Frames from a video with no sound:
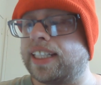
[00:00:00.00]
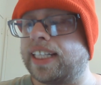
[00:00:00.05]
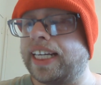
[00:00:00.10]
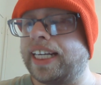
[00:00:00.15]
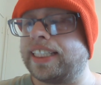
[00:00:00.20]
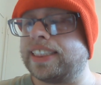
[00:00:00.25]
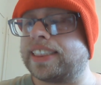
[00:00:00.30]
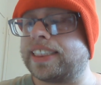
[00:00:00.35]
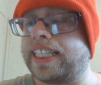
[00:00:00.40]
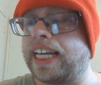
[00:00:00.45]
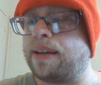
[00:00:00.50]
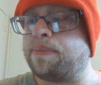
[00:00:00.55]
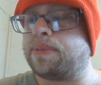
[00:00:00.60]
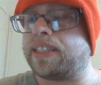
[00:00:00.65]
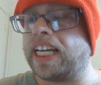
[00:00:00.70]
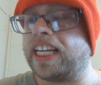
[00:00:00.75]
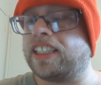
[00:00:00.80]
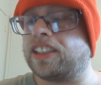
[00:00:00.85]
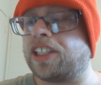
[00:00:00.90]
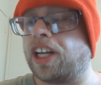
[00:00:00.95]
landscape
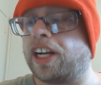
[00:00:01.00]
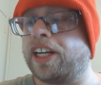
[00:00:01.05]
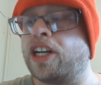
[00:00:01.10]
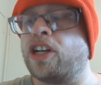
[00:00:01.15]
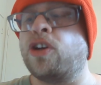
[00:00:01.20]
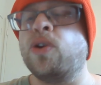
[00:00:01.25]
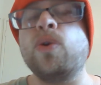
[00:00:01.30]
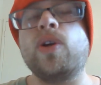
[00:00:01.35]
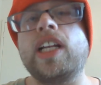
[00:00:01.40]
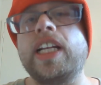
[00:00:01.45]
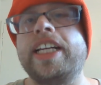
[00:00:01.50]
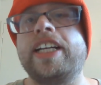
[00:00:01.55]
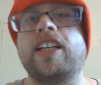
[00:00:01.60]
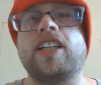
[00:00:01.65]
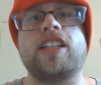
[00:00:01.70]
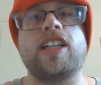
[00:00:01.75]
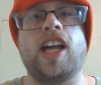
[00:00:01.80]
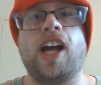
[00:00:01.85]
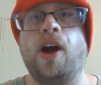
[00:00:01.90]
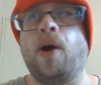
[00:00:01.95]
takes on a nuclear
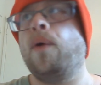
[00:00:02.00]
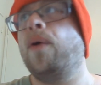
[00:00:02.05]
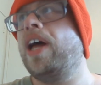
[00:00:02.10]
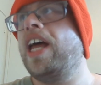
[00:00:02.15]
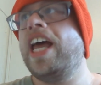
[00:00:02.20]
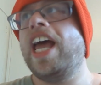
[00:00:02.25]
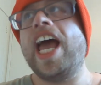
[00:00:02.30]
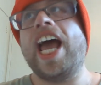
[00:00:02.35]
glow."